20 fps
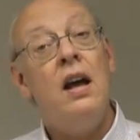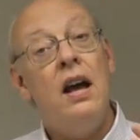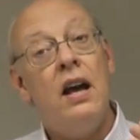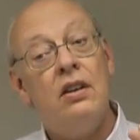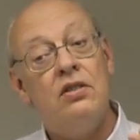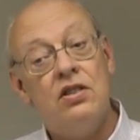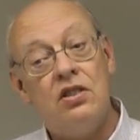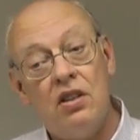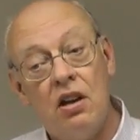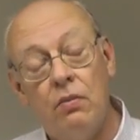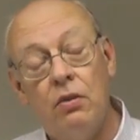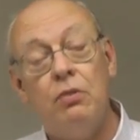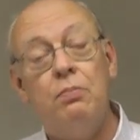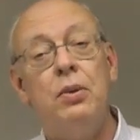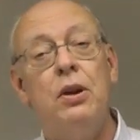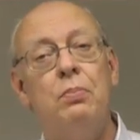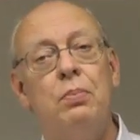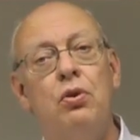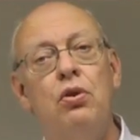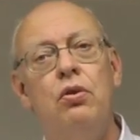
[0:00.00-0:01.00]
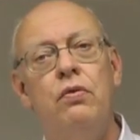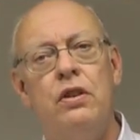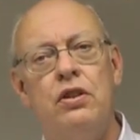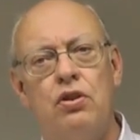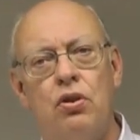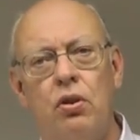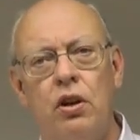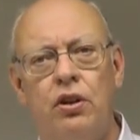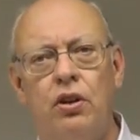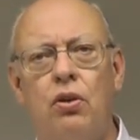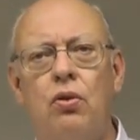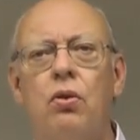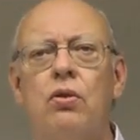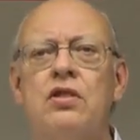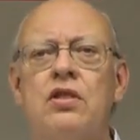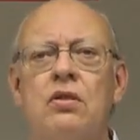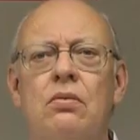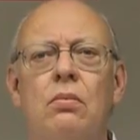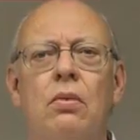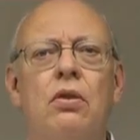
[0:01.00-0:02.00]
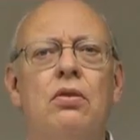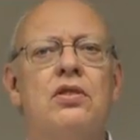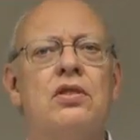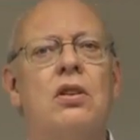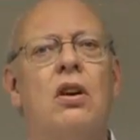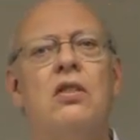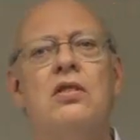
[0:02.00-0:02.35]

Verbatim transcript: And some of the people who've enjoyed the course the most